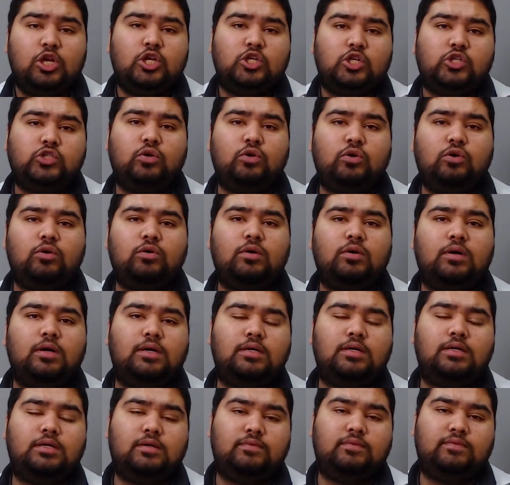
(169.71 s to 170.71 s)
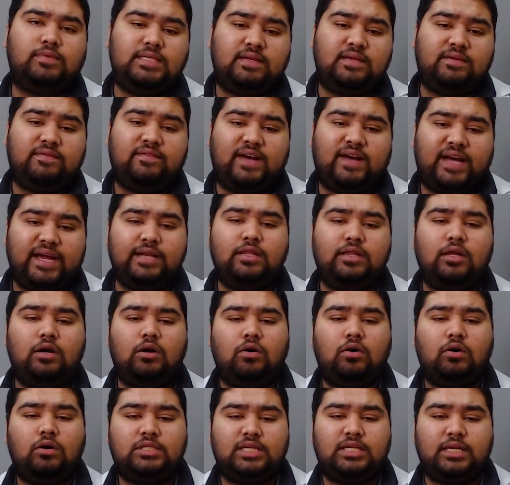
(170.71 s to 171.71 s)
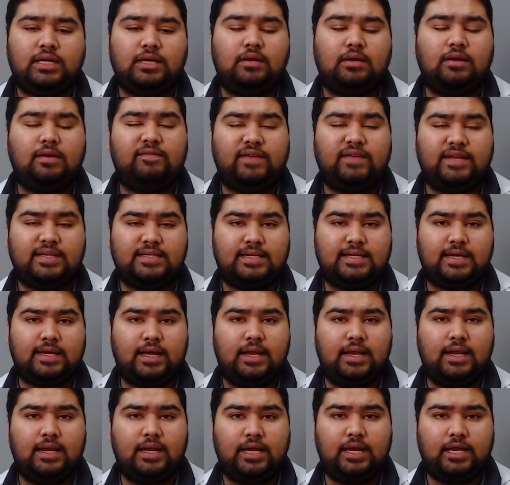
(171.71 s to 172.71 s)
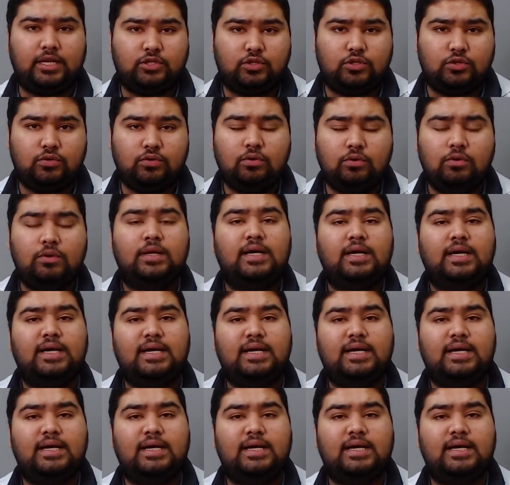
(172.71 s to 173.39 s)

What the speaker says: So, we divide the otic vesicle into